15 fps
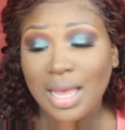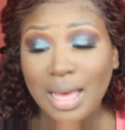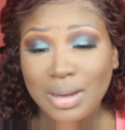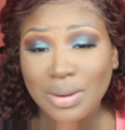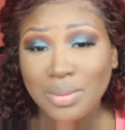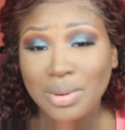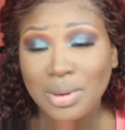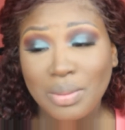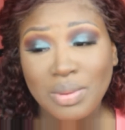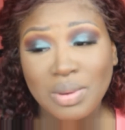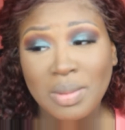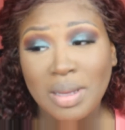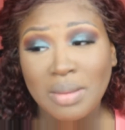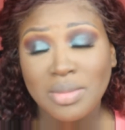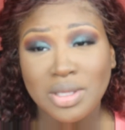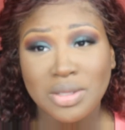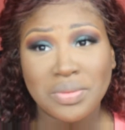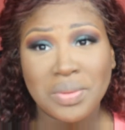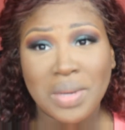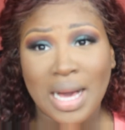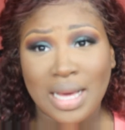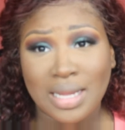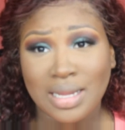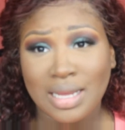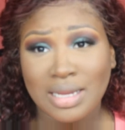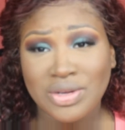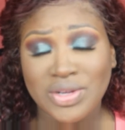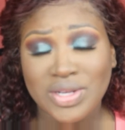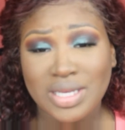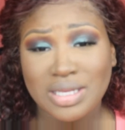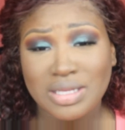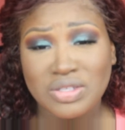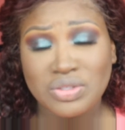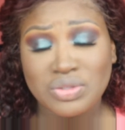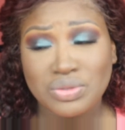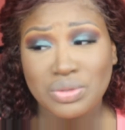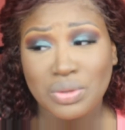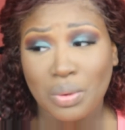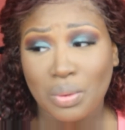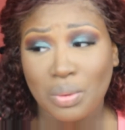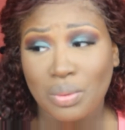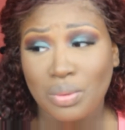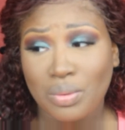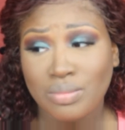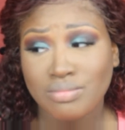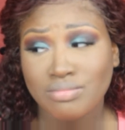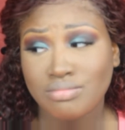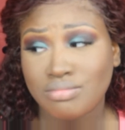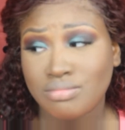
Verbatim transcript: I don't know where my blue eyeliner is, so